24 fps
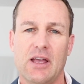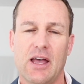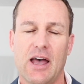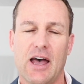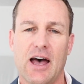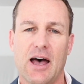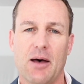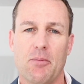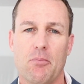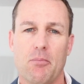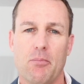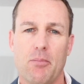
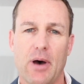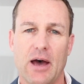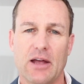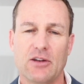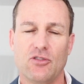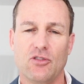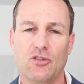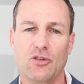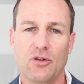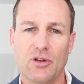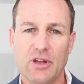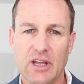Um,
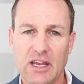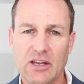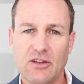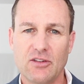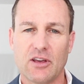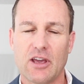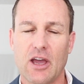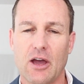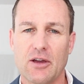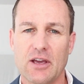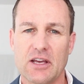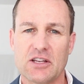but you need
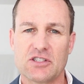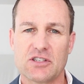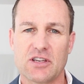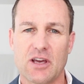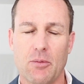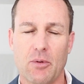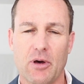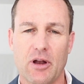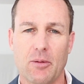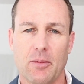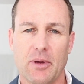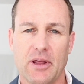to go get
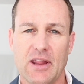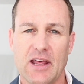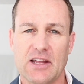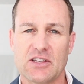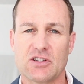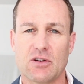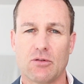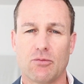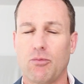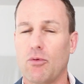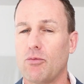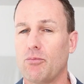someone. I mean,
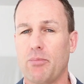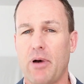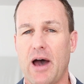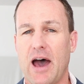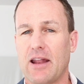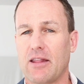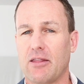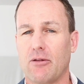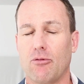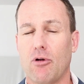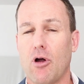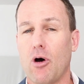that's a
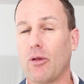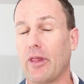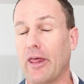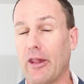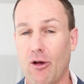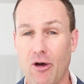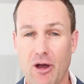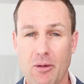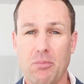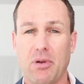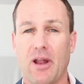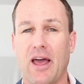part of the role that
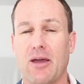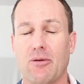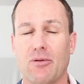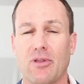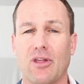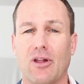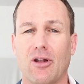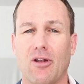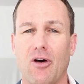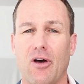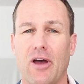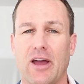I play
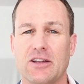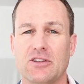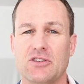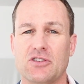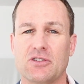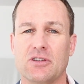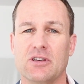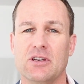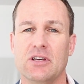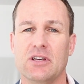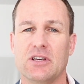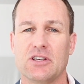with
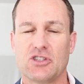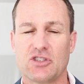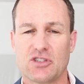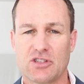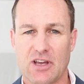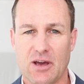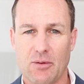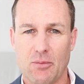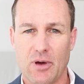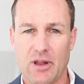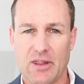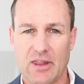clients
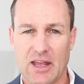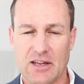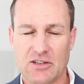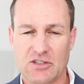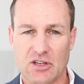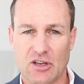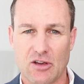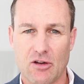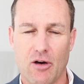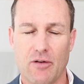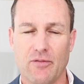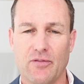someone that's
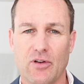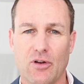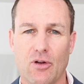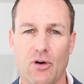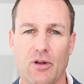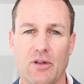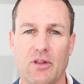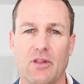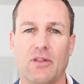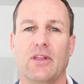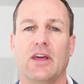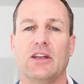a
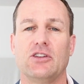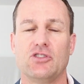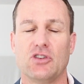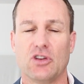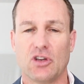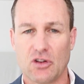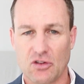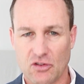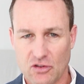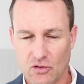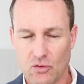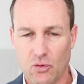confidant that you
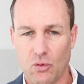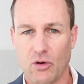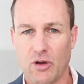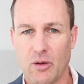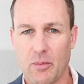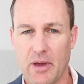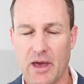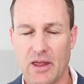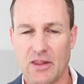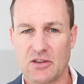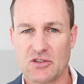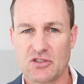can talk
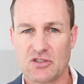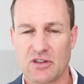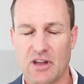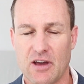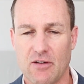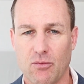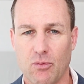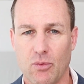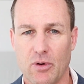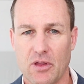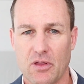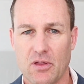about this
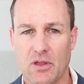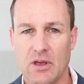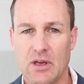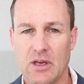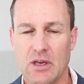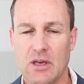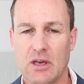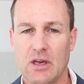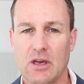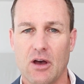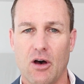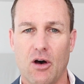stuff with.
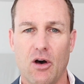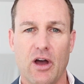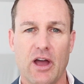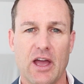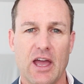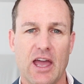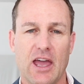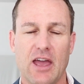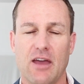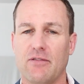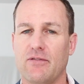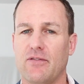I
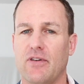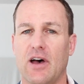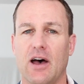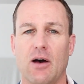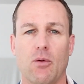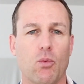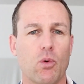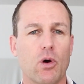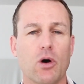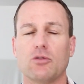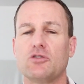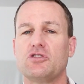have uh,
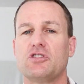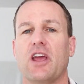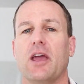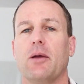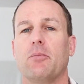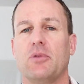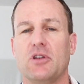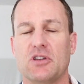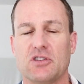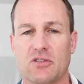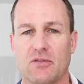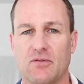world
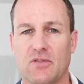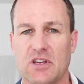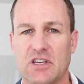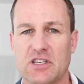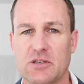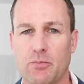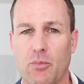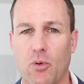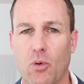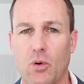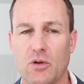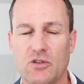champions of their
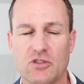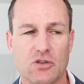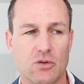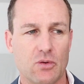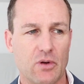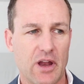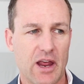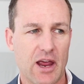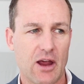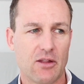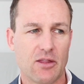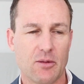sports who
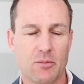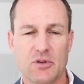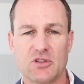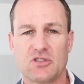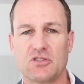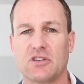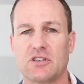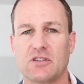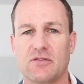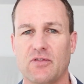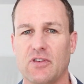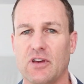are now in the
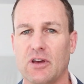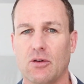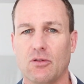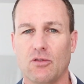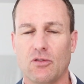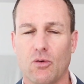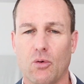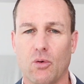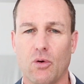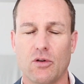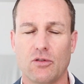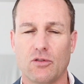business field
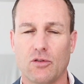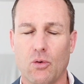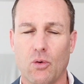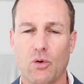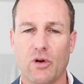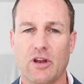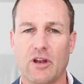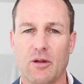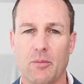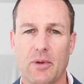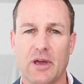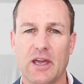talk,
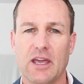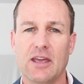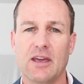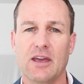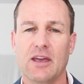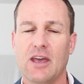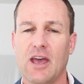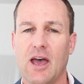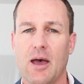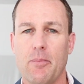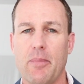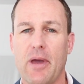talking to me
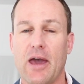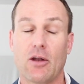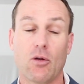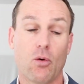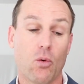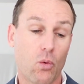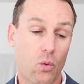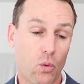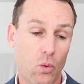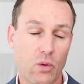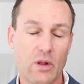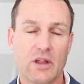about
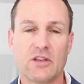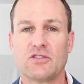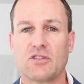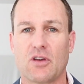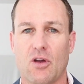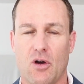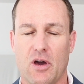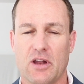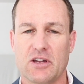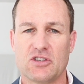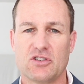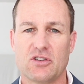all this
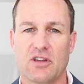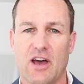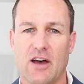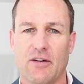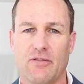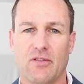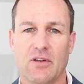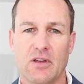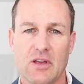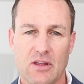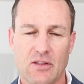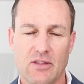kind of
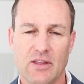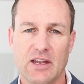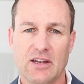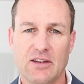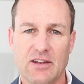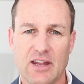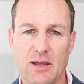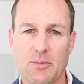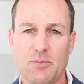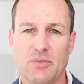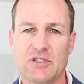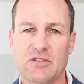stuff, their
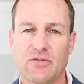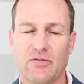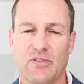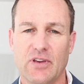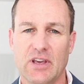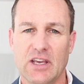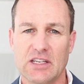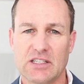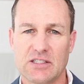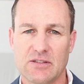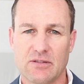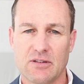deepest
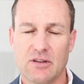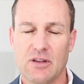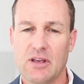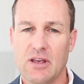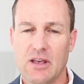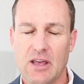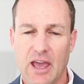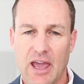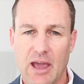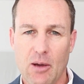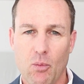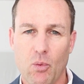fears,
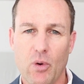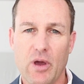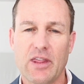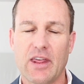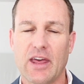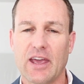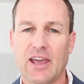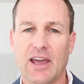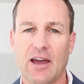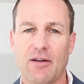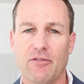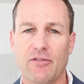and where
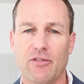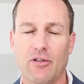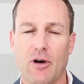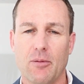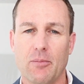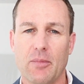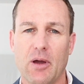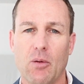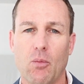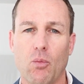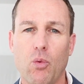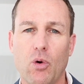they come
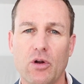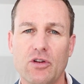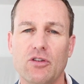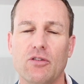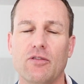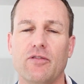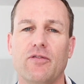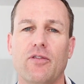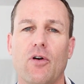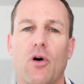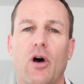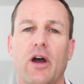from. And what
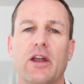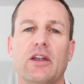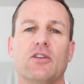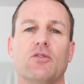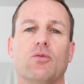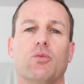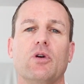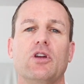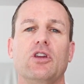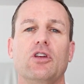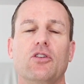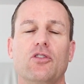you'll find
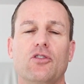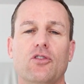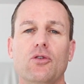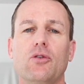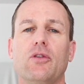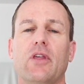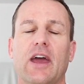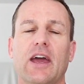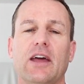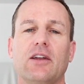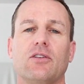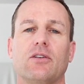is when you do
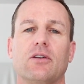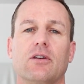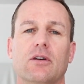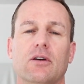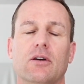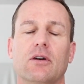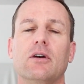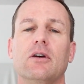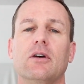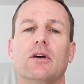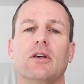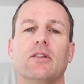that,
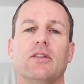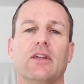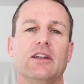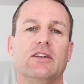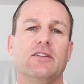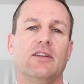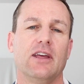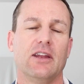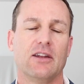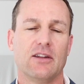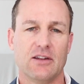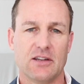they
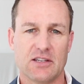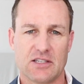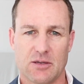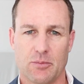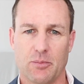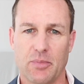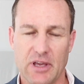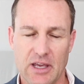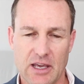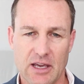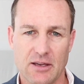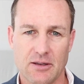tend to
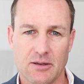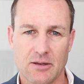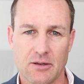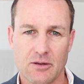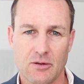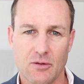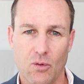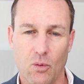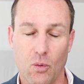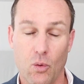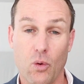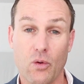disappear
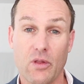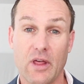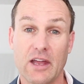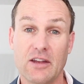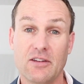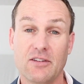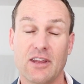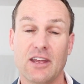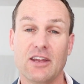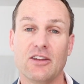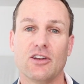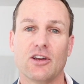or they
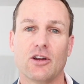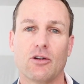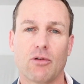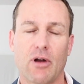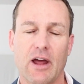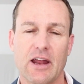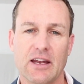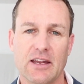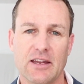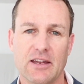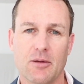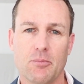tend to
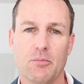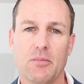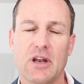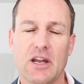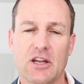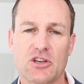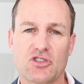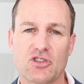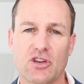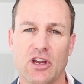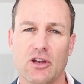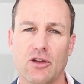greatly
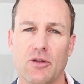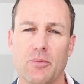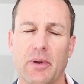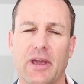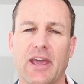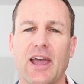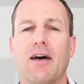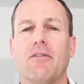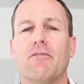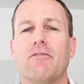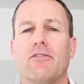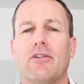diminish, and you
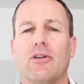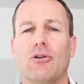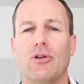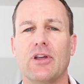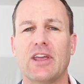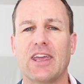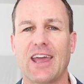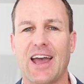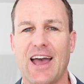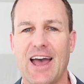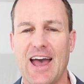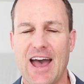become very
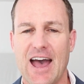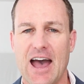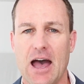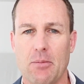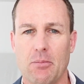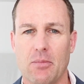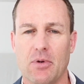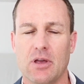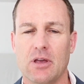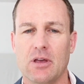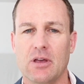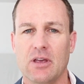
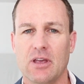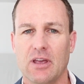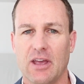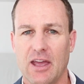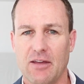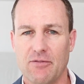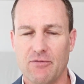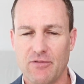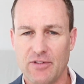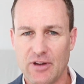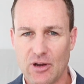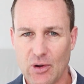calm
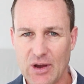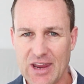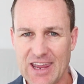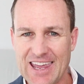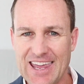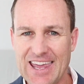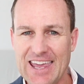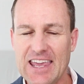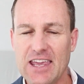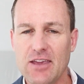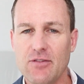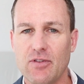and very
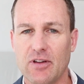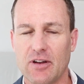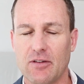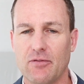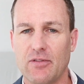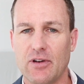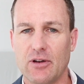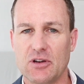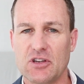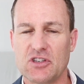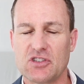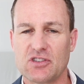even and
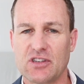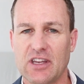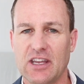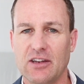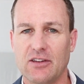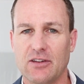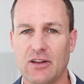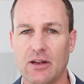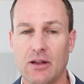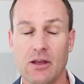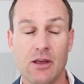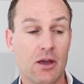very
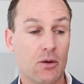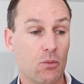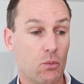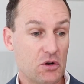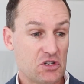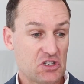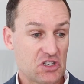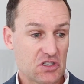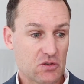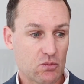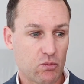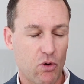centered,
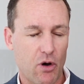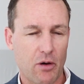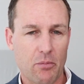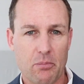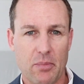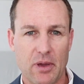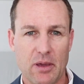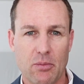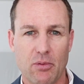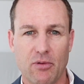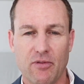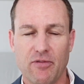which is what
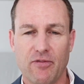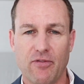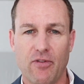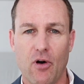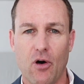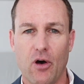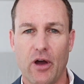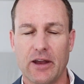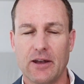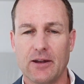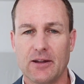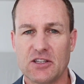people
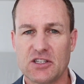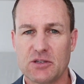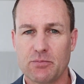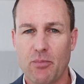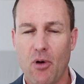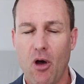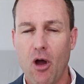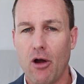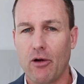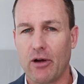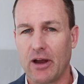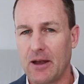find
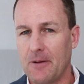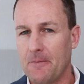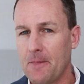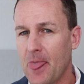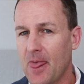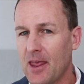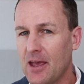inspiring.